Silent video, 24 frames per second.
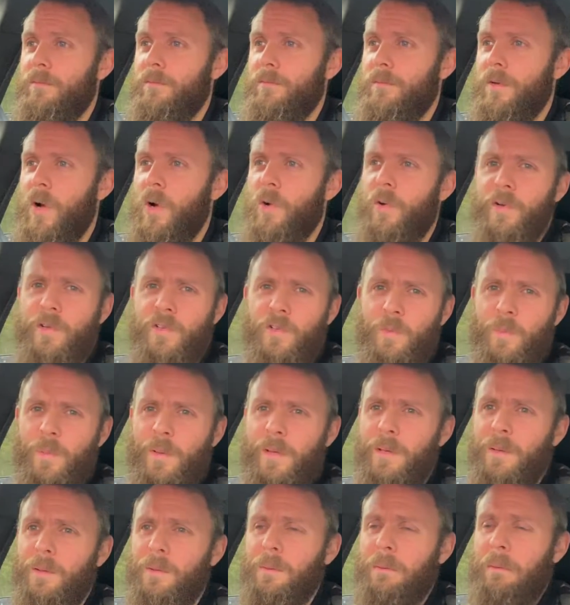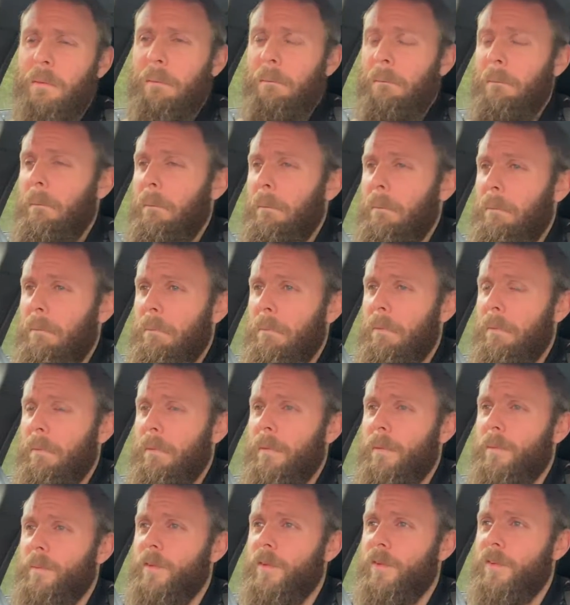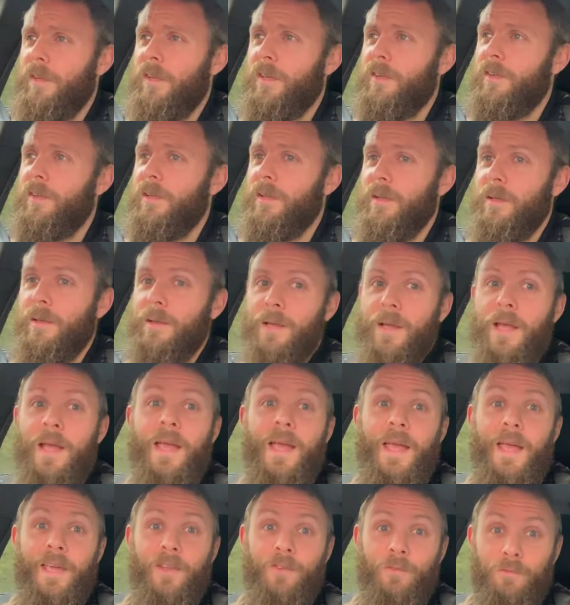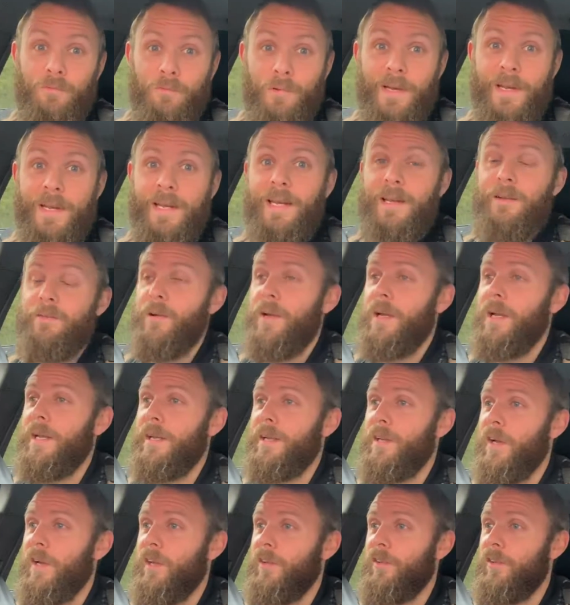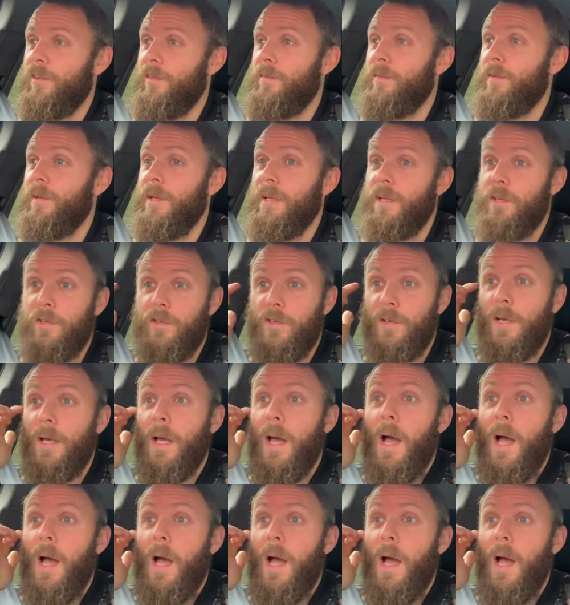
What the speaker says: orange peel. Ugh, disgusting. It's really, really nicely finished.